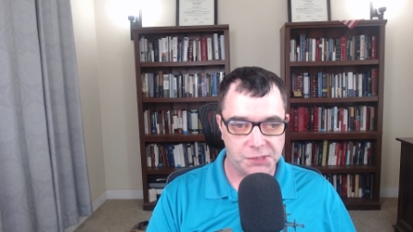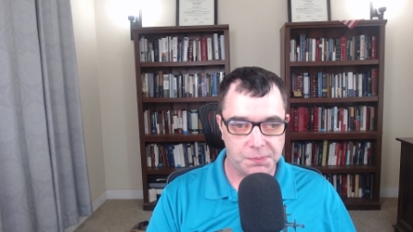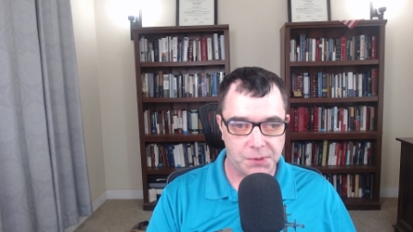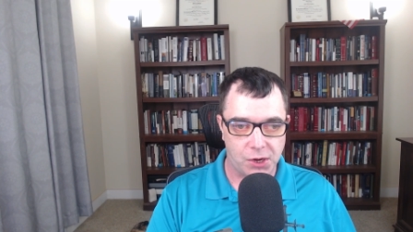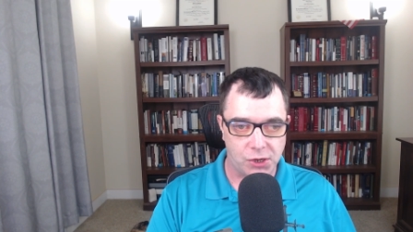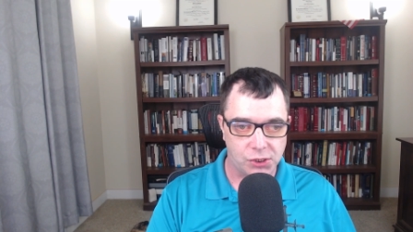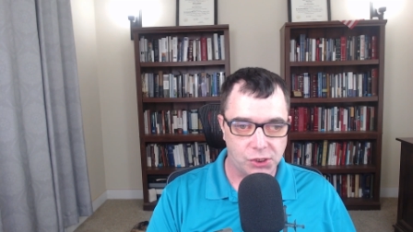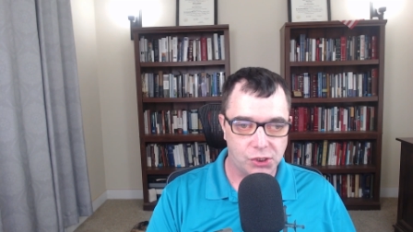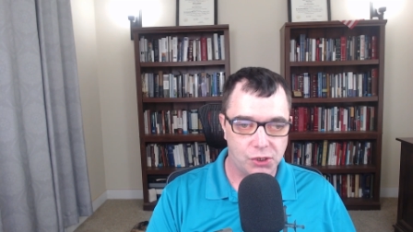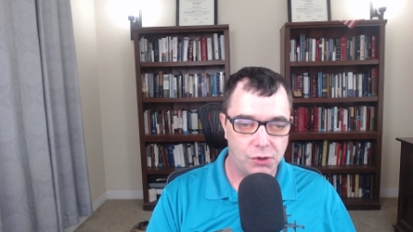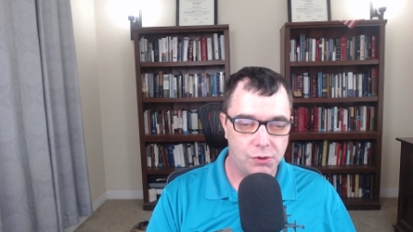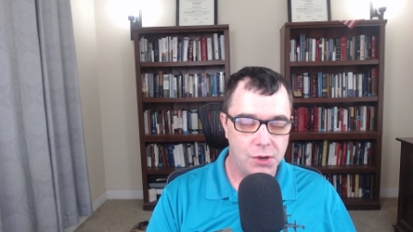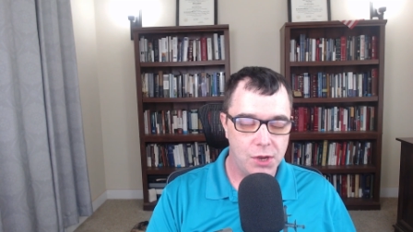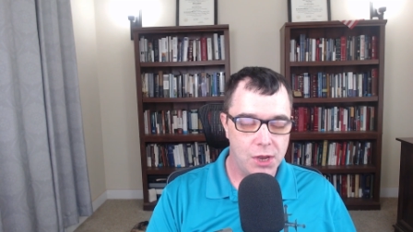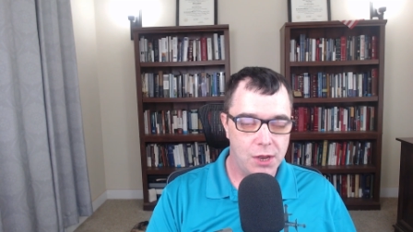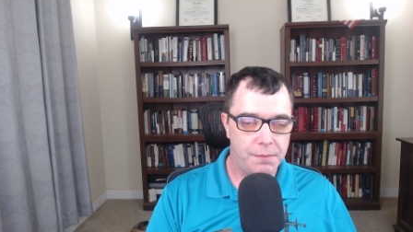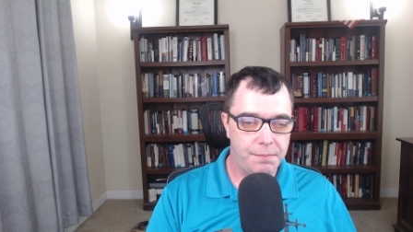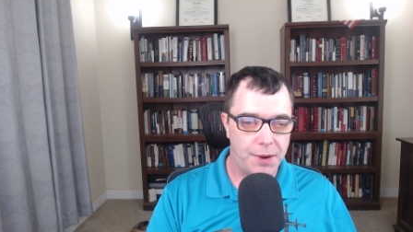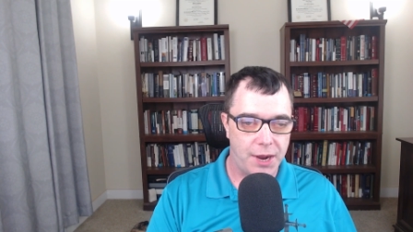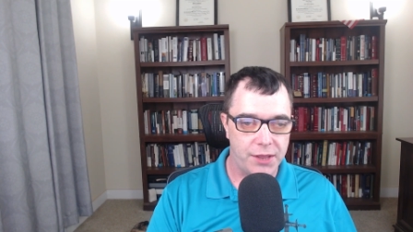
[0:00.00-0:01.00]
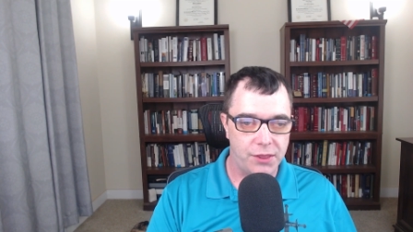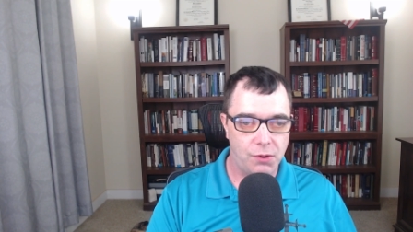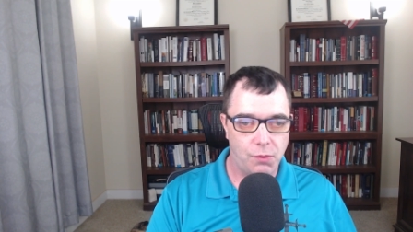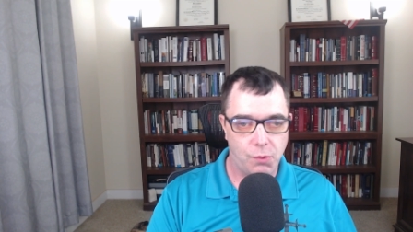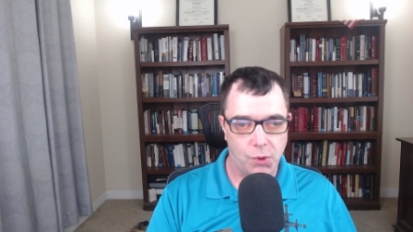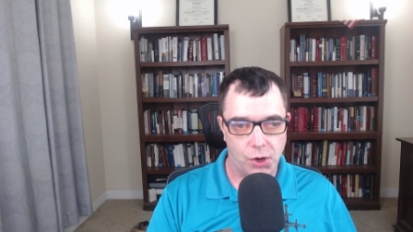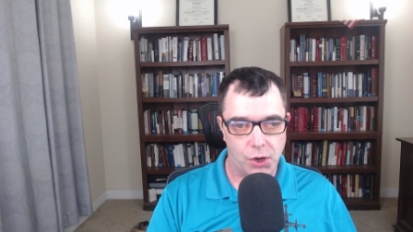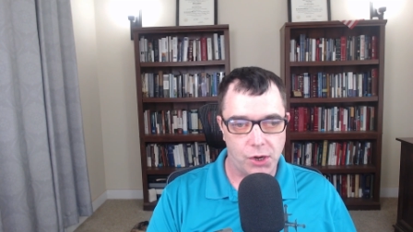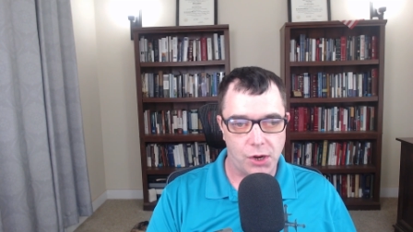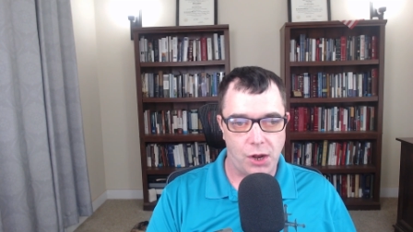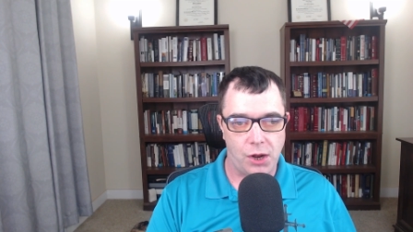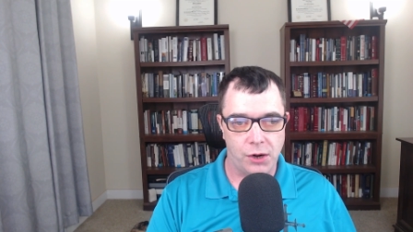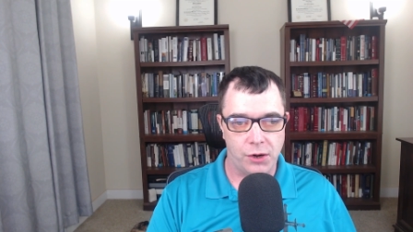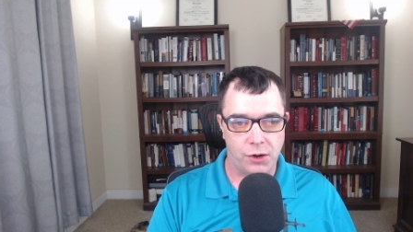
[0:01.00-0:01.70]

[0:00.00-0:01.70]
but also by the work on